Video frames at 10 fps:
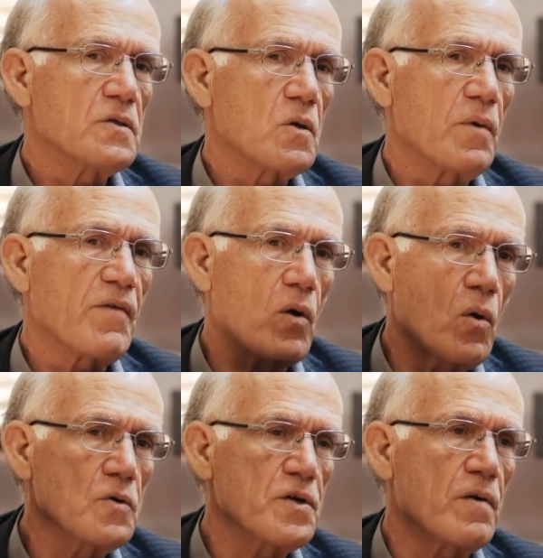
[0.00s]
So we've got a
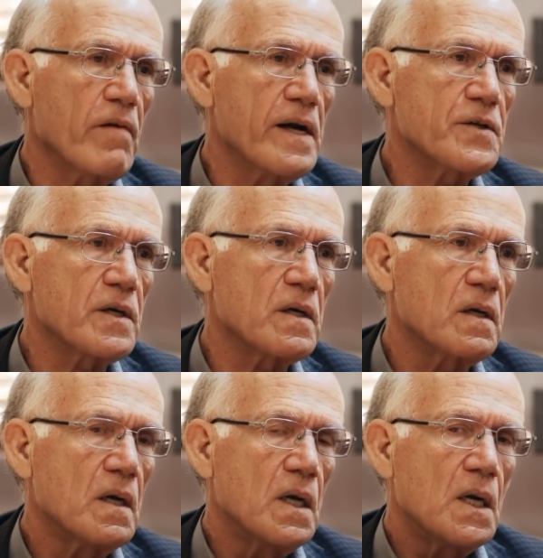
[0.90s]
whole generation
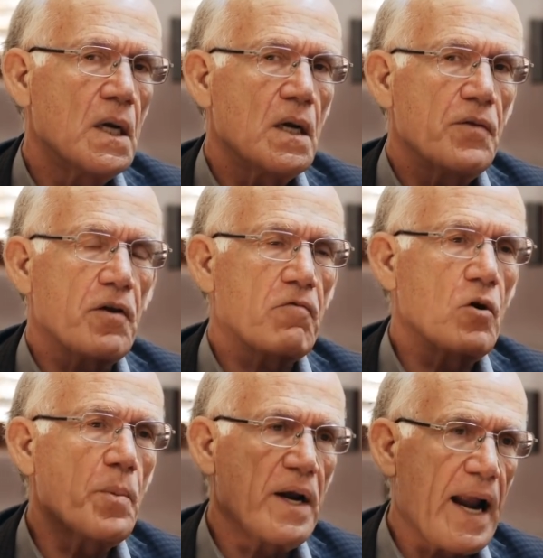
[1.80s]
that
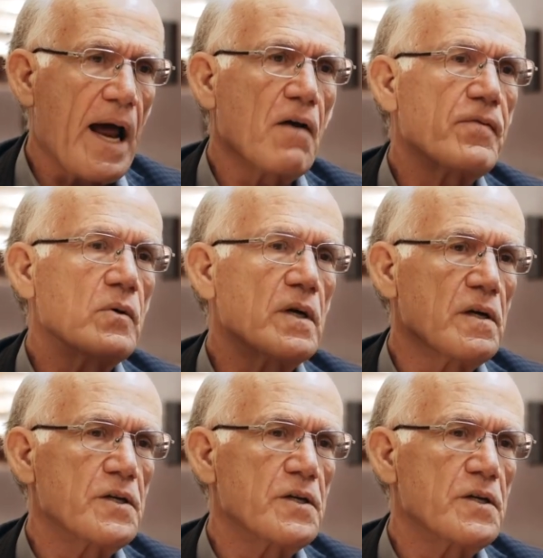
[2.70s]
grew up in an affluent,